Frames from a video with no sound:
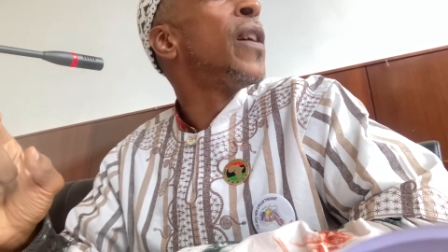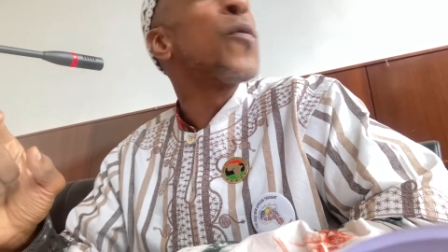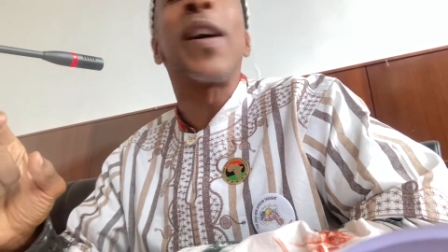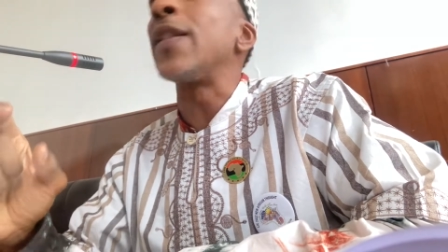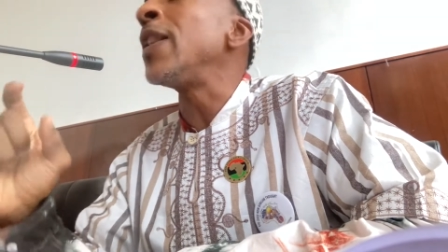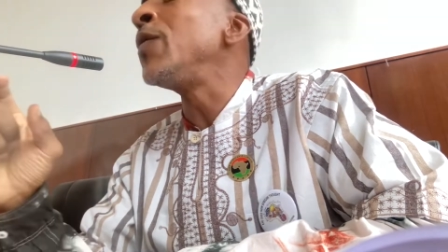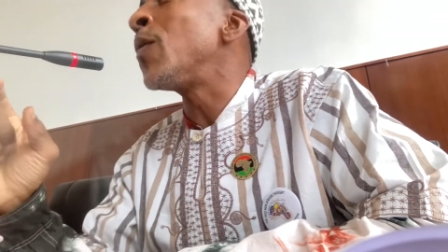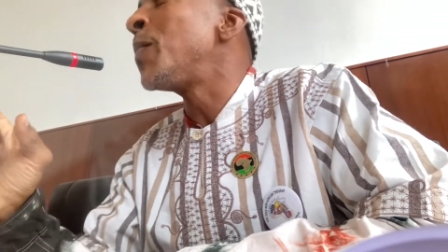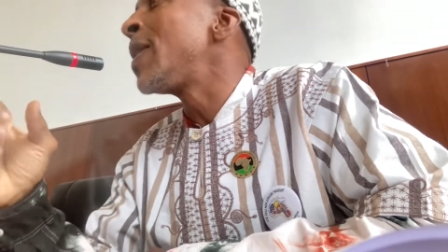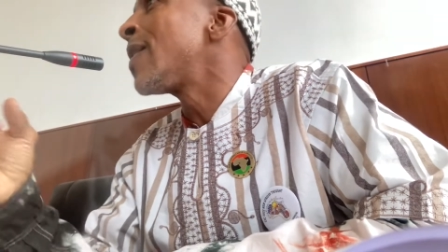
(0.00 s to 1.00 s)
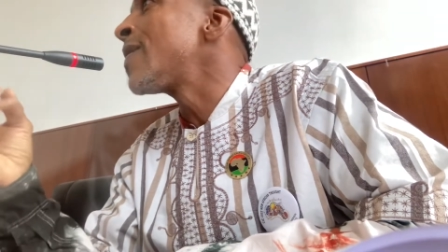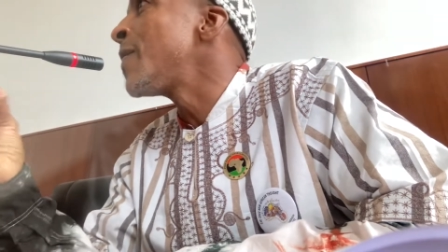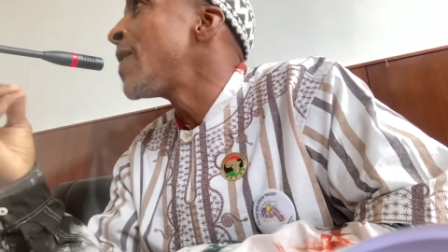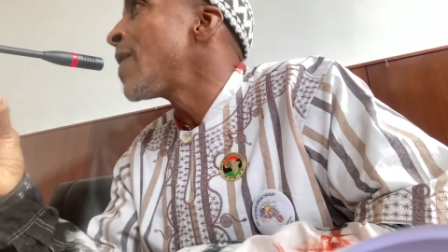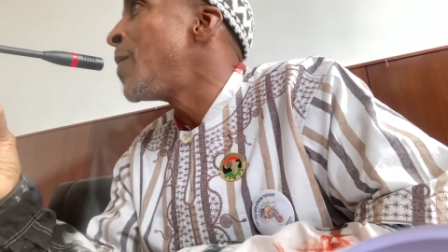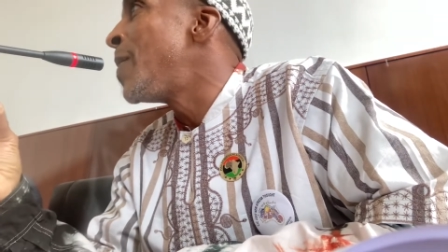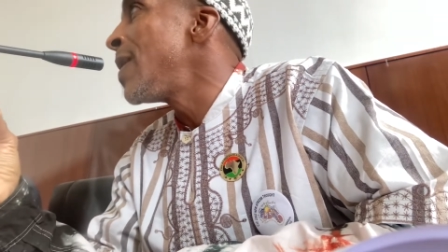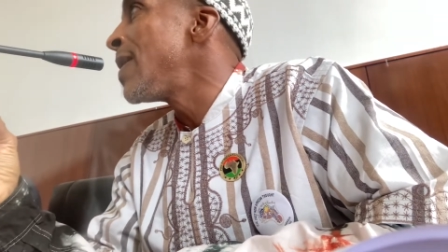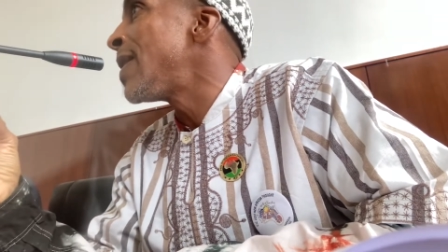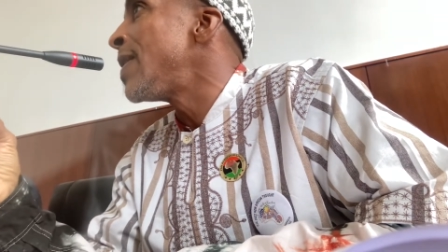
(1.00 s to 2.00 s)
right, in, because of this
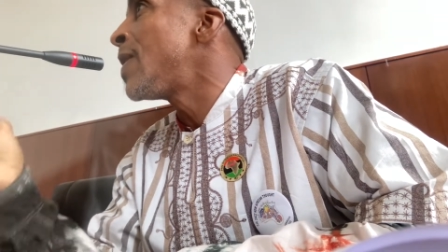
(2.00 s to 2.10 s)
ability